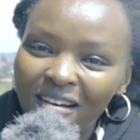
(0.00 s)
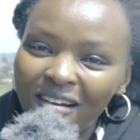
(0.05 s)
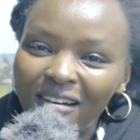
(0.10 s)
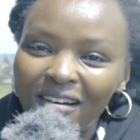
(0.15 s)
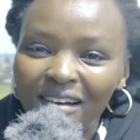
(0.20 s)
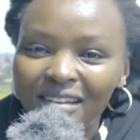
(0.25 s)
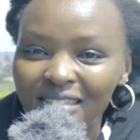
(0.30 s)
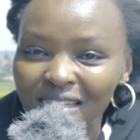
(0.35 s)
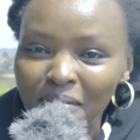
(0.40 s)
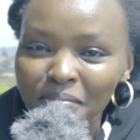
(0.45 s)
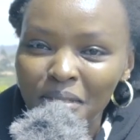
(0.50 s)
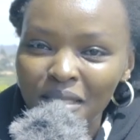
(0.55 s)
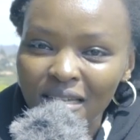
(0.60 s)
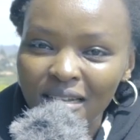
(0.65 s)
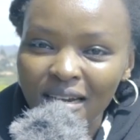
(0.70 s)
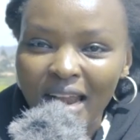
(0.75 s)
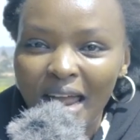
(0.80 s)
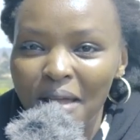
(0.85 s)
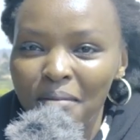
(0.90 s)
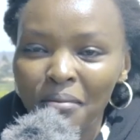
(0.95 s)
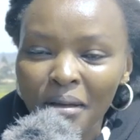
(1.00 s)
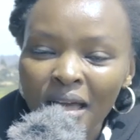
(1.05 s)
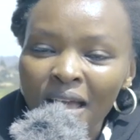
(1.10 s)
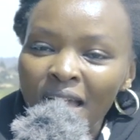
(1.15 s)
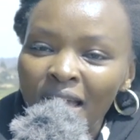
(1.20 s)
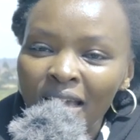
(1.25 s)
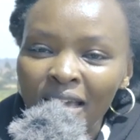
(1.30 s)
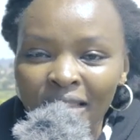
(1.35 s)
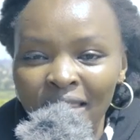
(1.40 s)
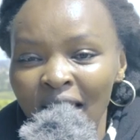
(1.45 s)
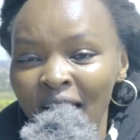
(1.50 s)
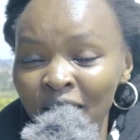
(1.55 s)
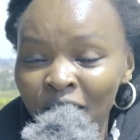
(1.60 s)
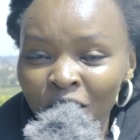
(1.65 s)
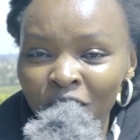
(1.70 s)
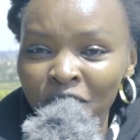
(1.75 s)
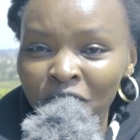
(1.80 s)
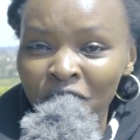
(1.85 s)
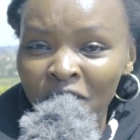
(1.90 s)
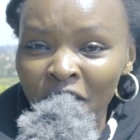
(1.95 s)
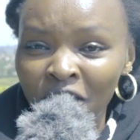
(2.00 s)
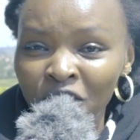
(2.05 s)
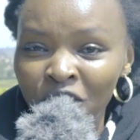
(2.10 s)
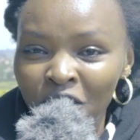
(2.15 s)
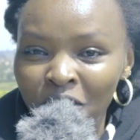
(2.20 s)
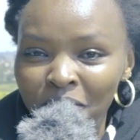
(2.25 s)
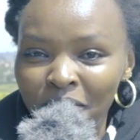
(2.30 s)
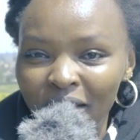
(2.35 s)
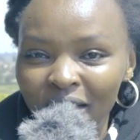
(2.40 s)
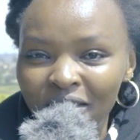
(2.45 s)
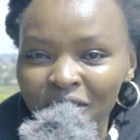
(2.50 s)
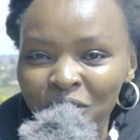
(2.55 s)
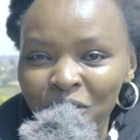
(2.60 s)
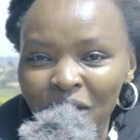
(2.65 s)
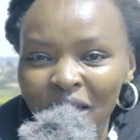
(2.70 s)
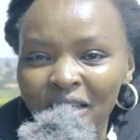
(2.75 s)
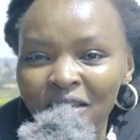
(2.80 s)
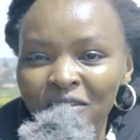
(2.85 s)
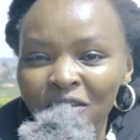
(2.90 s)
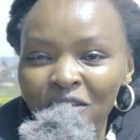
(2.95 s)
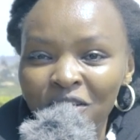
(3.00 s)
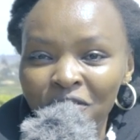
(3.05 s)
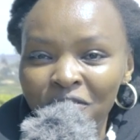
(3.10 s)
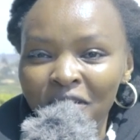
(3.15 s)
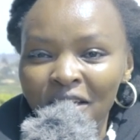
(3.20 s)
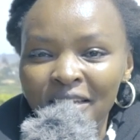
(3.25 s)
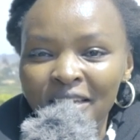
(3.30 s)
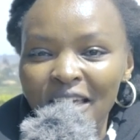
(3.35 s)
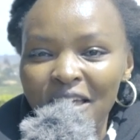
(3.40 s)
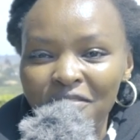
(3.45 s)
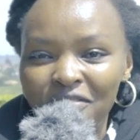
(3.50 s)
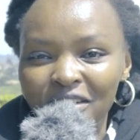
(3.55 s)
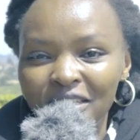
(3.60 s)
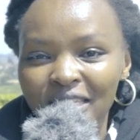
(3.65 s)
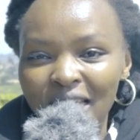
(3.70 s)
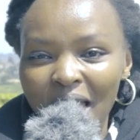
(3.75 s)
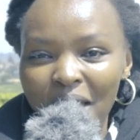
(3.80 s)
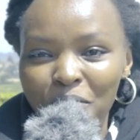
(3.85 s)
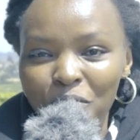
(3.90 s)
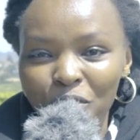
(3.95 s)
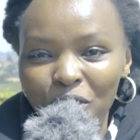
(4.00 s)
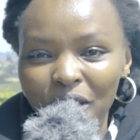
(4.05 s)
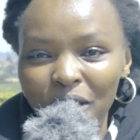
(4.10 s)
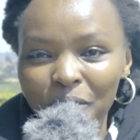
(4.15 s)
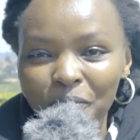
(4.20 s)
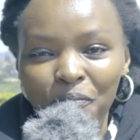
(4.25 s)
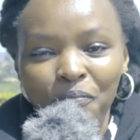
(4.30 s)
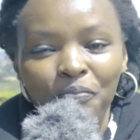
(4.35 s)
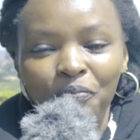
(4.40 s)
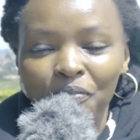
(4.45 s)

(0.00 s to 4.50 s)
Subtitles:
Go subscribe. Hit that notification bell to get notified every time we